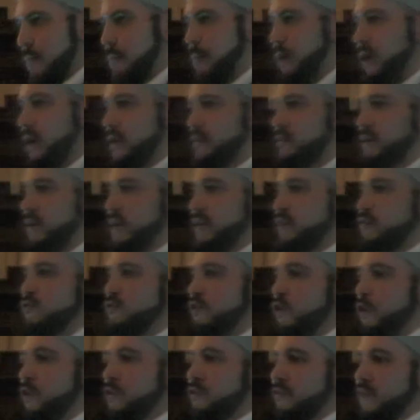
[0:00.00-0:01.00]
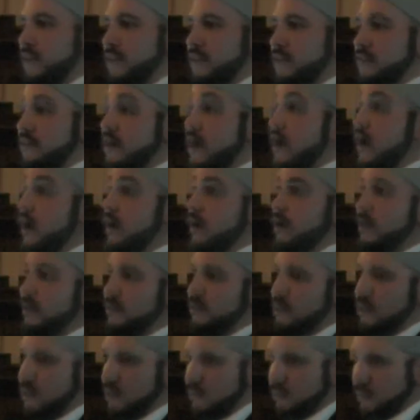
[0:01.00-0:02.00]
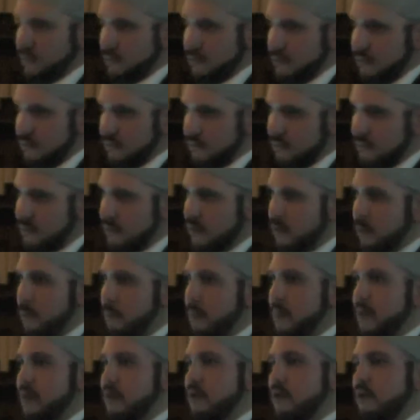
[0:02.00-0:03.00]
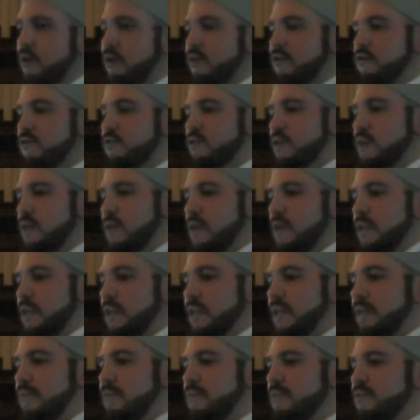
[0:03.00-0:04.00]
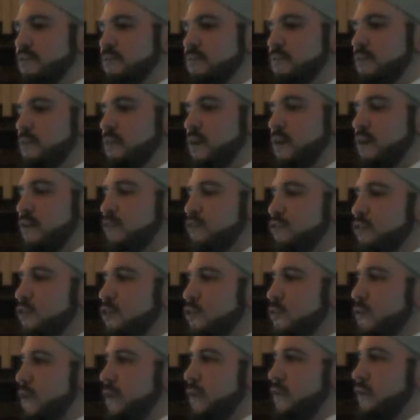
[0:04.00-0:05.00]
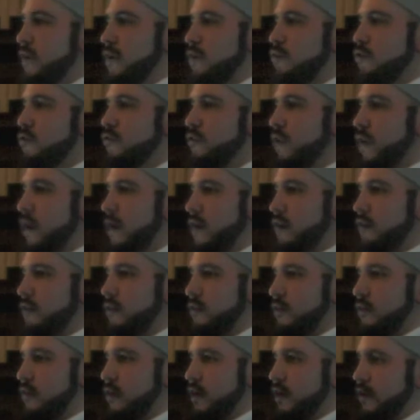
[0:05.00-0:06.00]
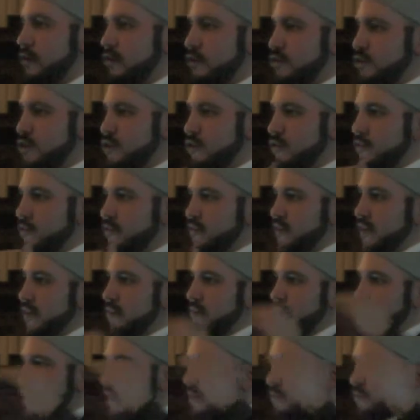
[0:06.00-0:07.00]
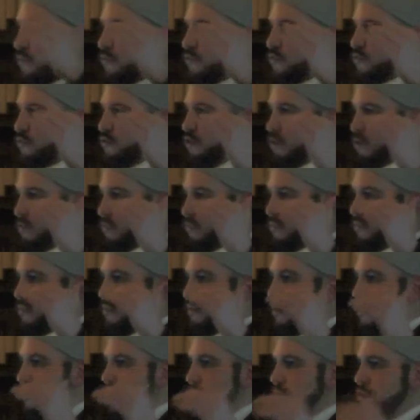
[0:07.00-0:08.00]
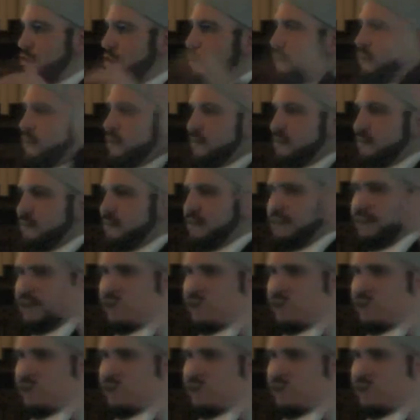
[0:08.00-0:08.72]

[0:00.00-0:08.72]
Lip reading: but it's not entirely tolerant, because liberalism can't tolerate another ideology of the same level and scope. Like communism,